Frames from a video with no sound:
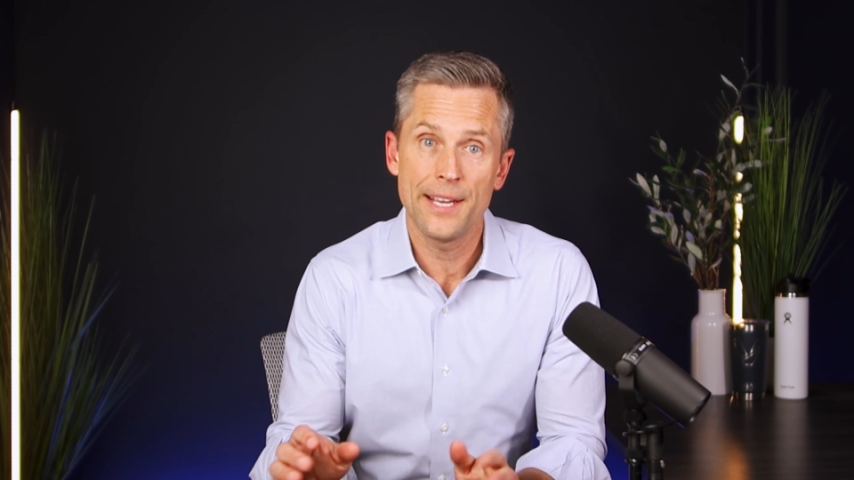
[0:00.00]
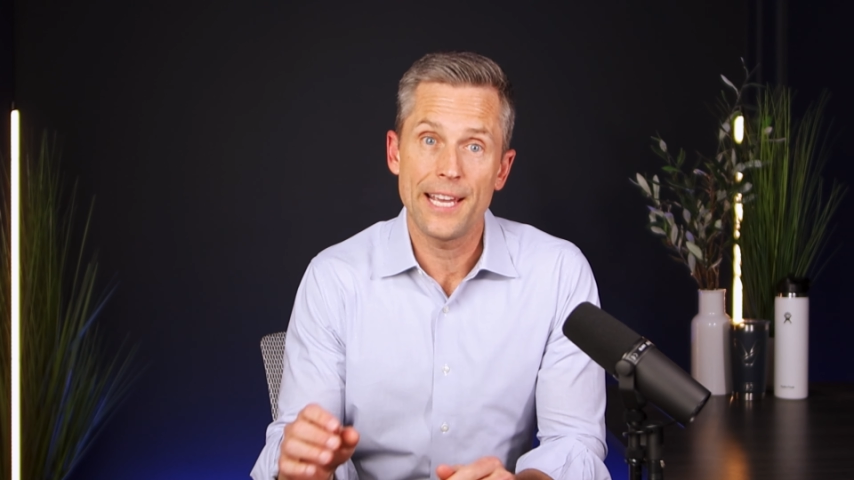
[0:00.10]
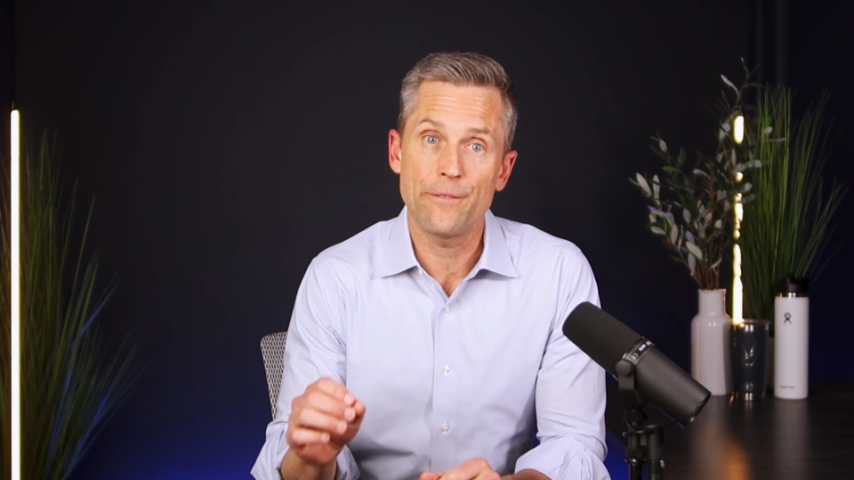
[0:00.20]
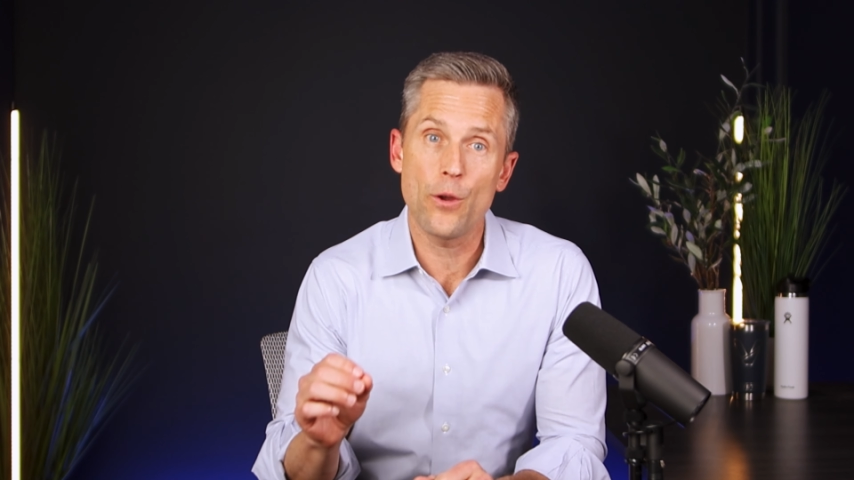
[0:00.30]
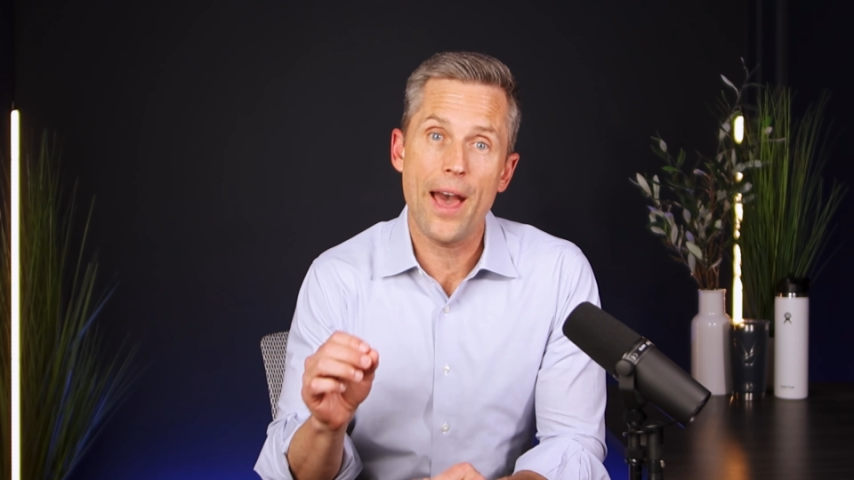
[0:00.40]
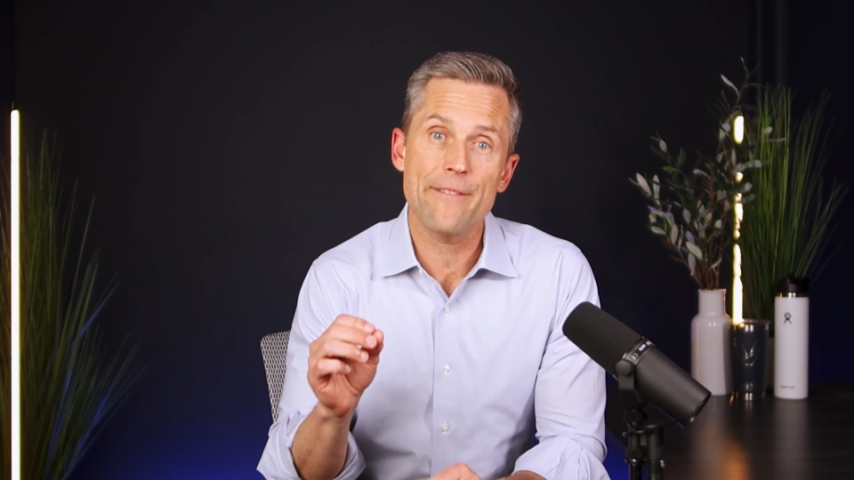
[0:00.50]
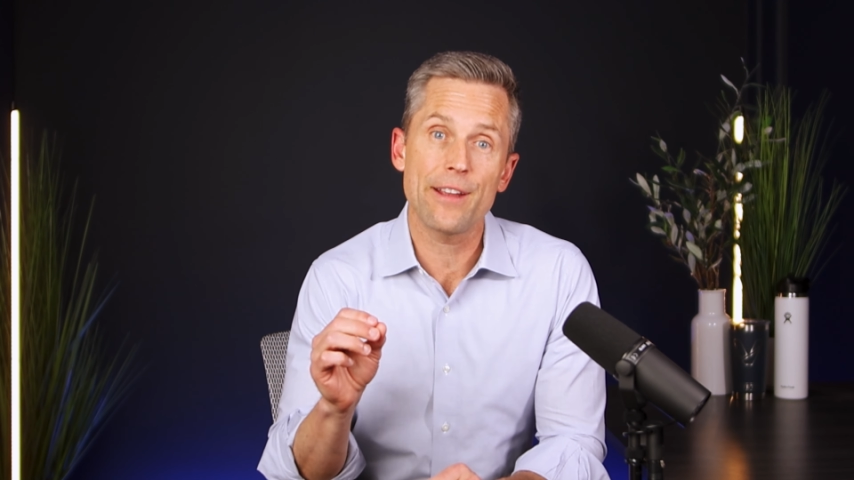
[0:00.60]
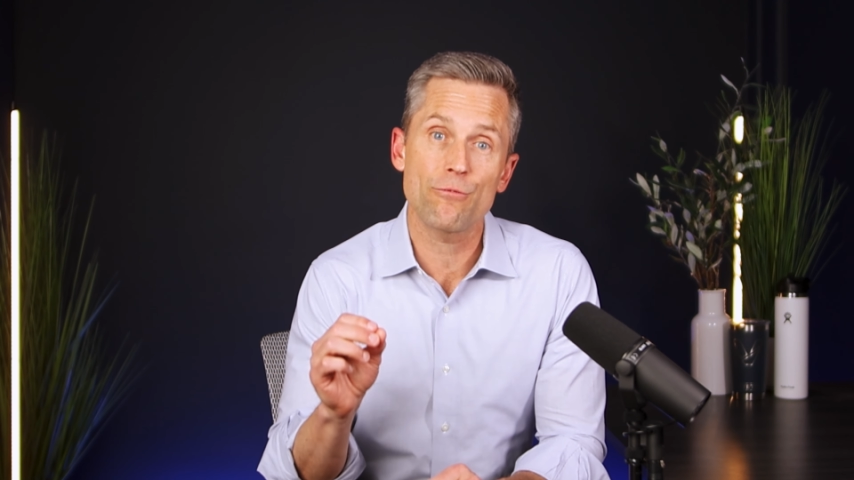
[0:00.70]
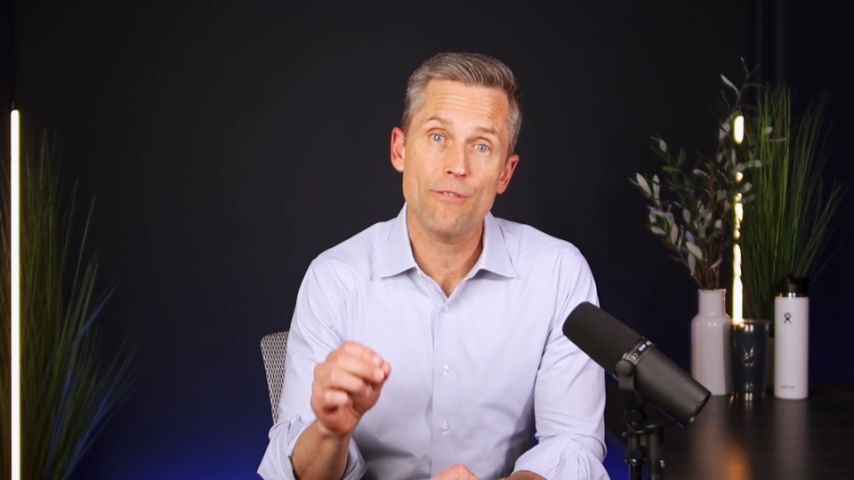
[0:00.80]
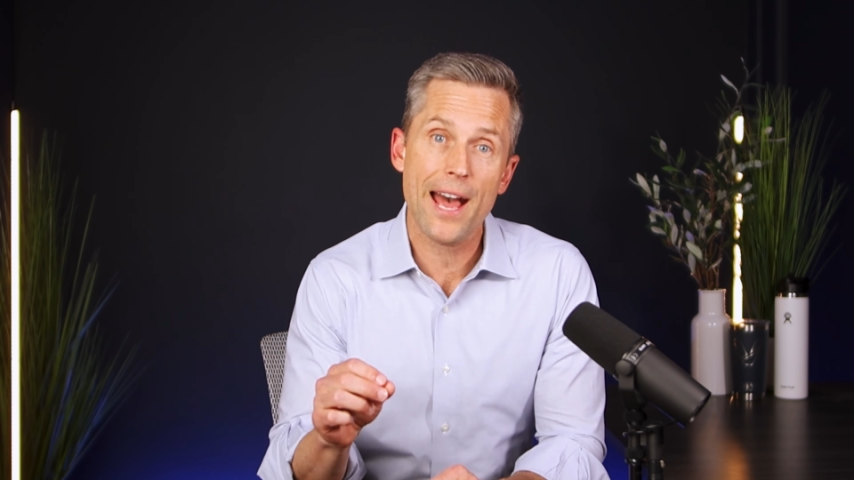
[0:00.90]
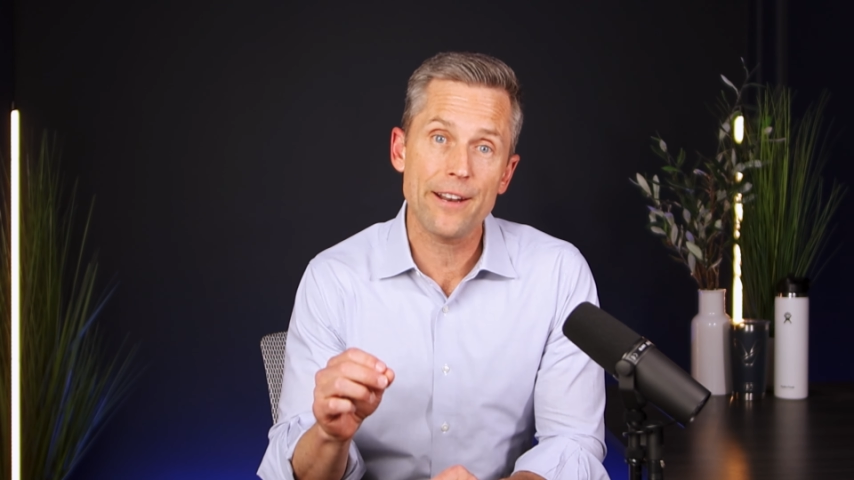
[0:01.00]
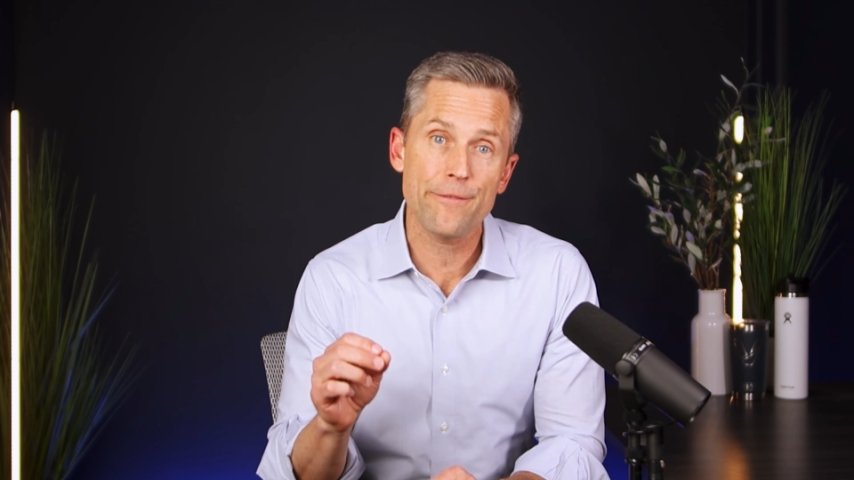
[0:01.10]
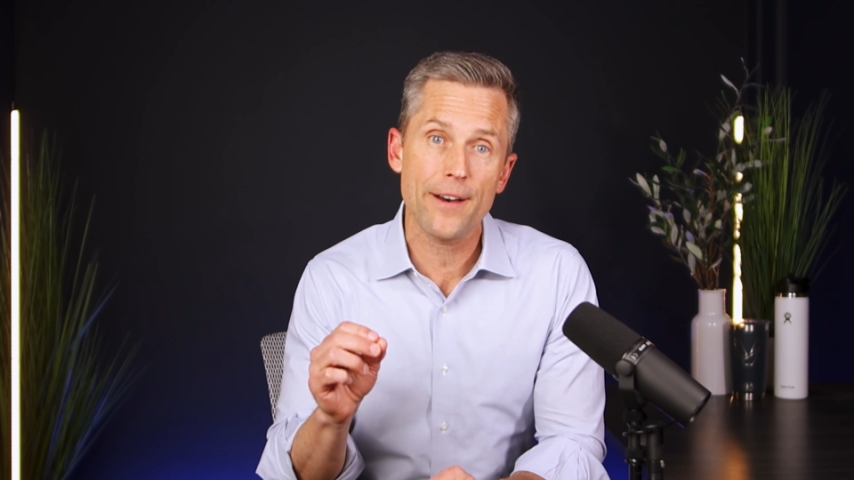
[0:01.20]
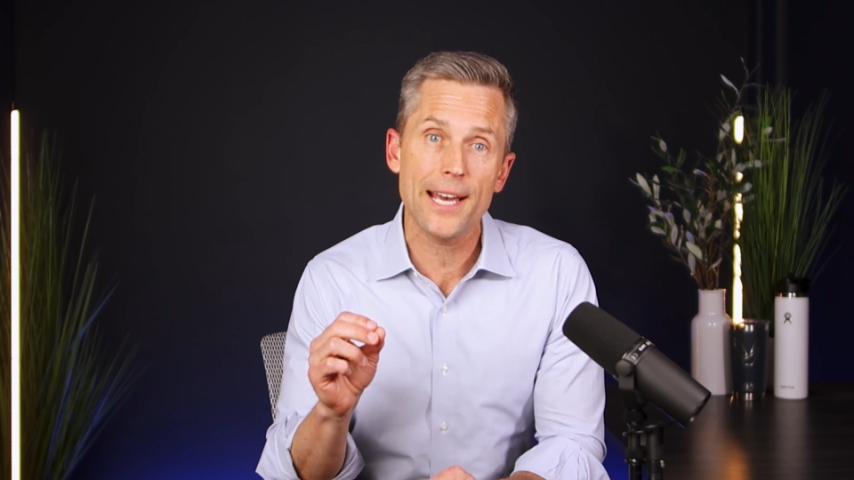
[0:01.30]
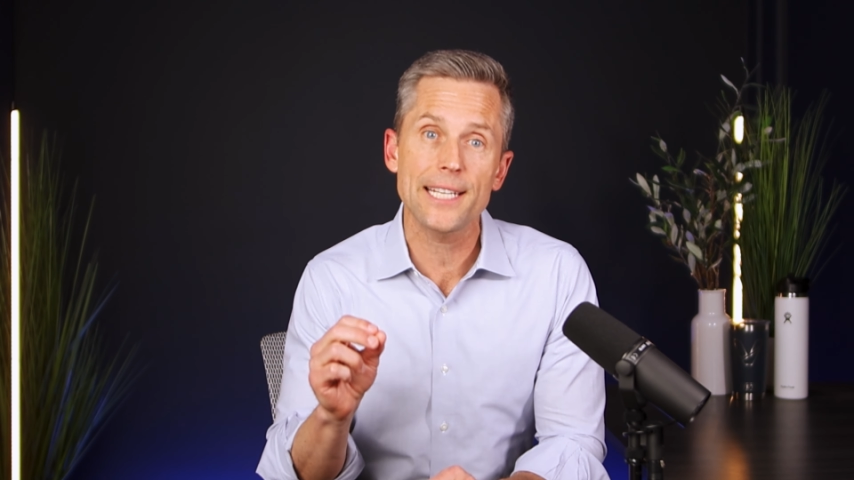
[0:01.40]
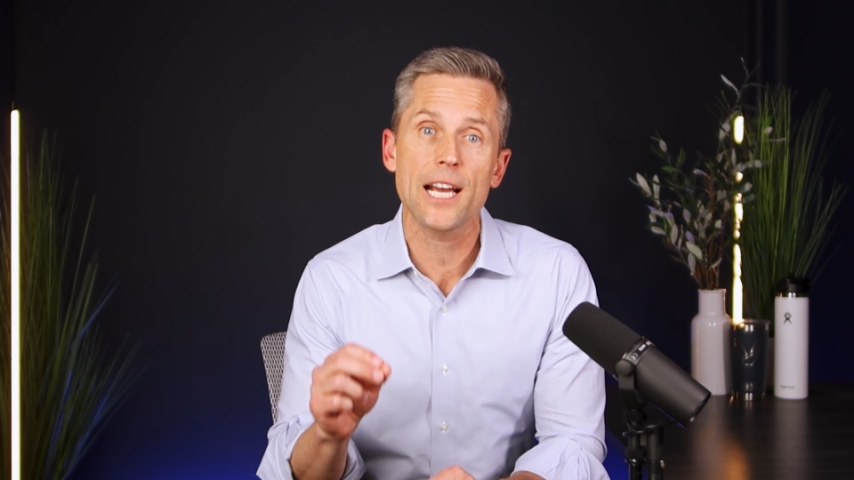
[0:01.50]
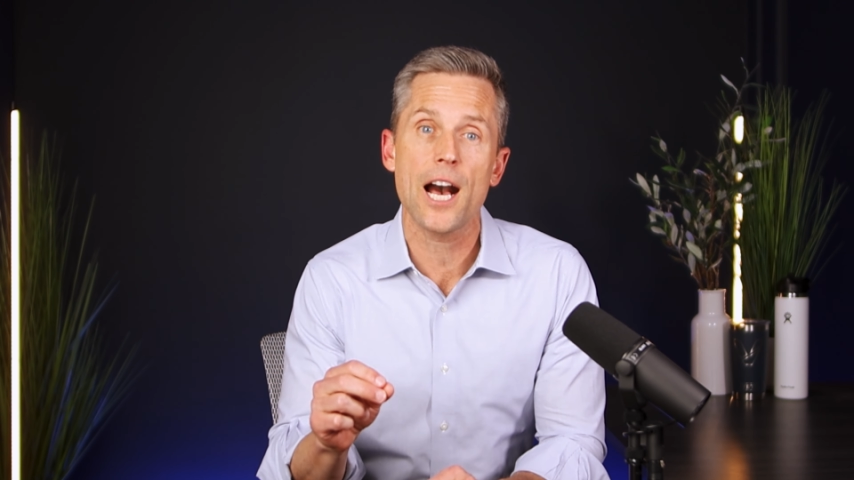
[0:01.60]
If you have a ratified